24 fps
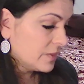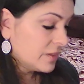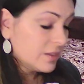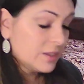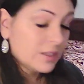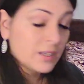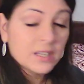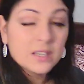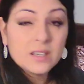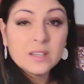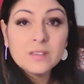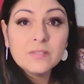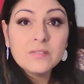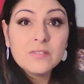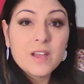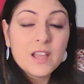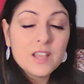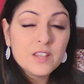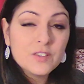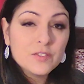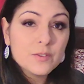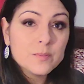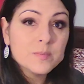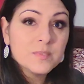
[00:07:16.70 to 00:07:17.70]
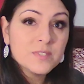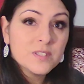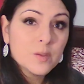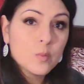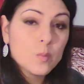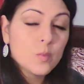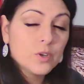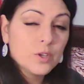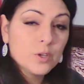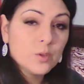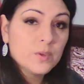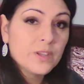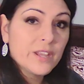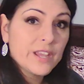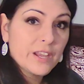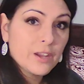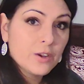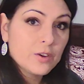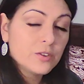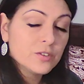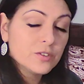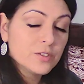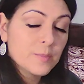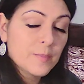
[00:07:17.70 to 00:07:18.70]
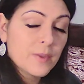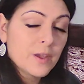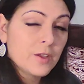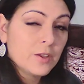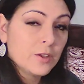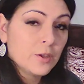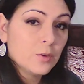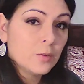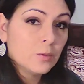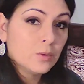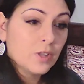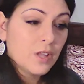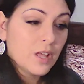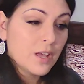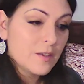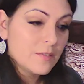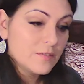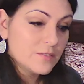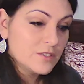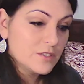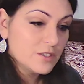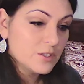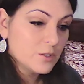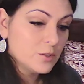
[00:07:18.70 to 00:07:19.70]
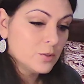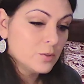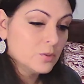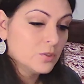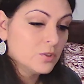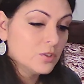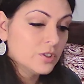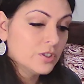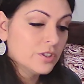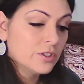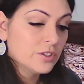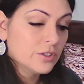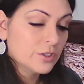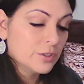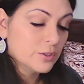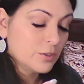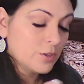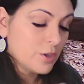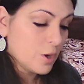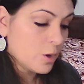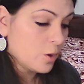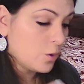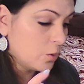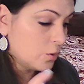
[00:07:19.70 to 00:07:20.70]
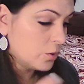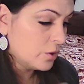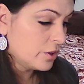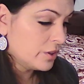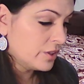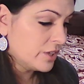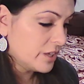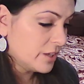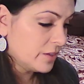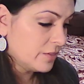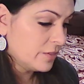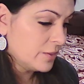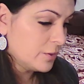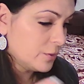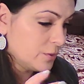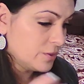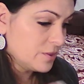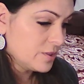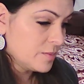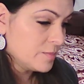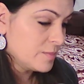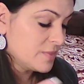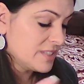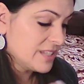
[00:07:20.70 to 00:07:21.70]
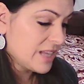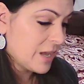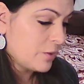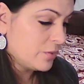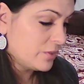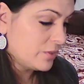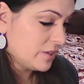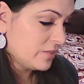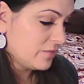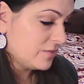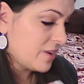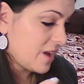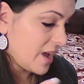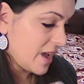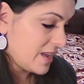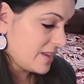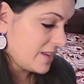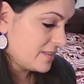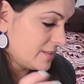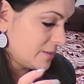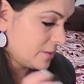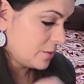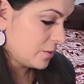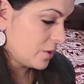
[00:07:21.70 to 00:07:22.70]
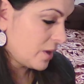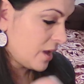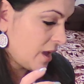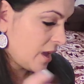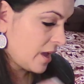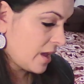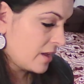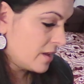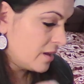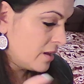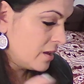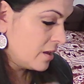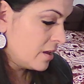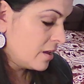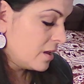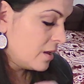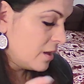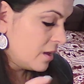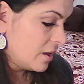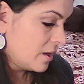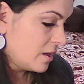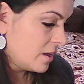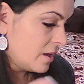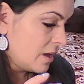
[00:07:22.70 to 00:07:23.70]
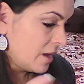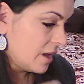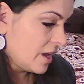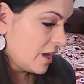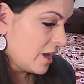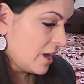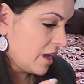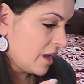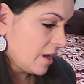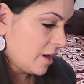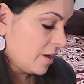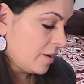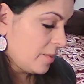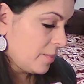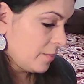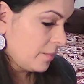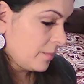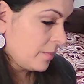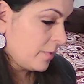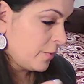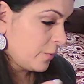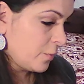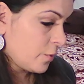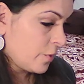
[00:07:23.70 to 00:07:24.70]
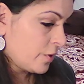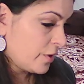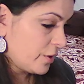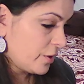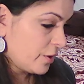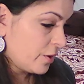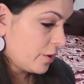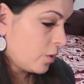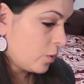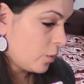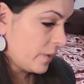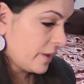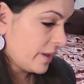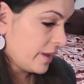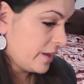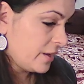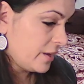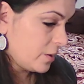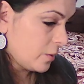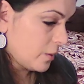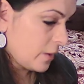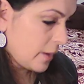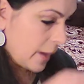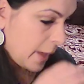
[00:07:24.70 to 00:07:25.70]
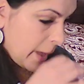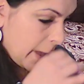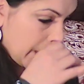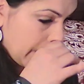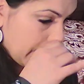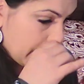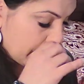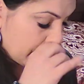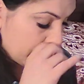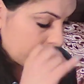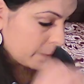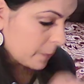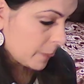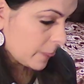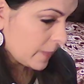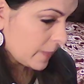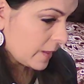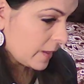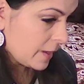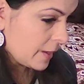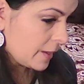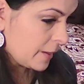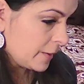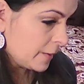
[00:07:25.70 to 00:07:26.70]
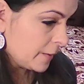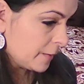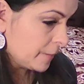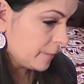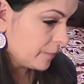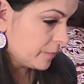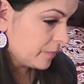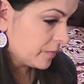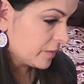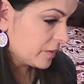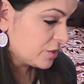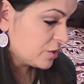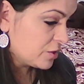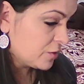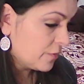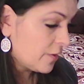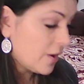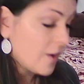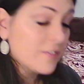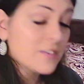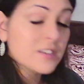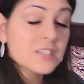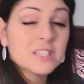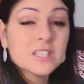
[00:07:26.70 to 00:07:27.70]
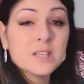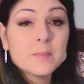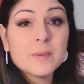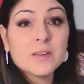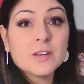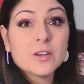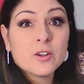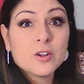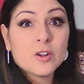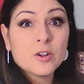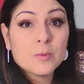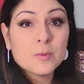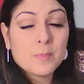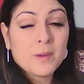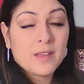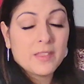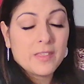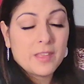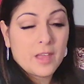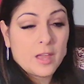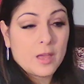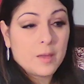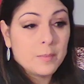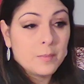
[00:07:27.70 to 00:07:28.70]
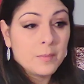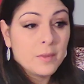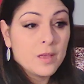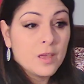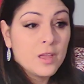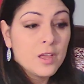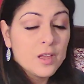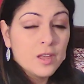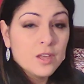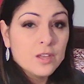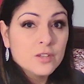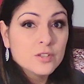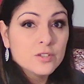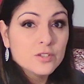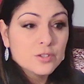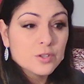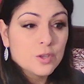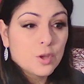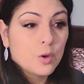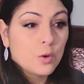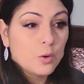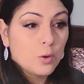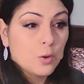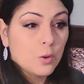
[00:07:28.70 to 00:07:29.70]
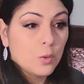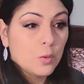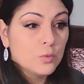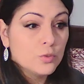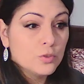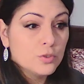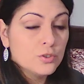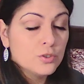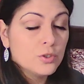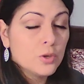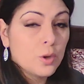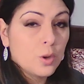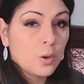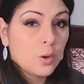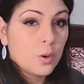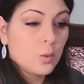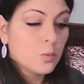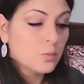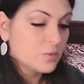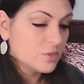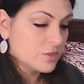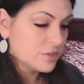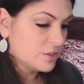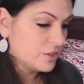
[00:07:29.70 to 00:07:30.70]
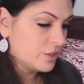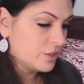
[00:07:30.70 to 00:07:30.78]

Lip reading: get advice from someone who cares about you, loves you, could give you some sound advice, okay, before you go in, okay, because you've obviously been hurt by them. So don't,